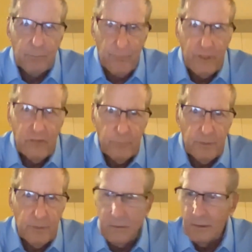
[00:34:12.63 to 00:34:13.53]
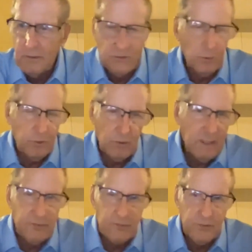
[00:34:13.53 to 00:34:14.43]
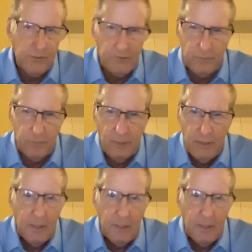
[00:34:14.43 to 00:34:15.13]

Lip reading: Bereavement, social ostracism,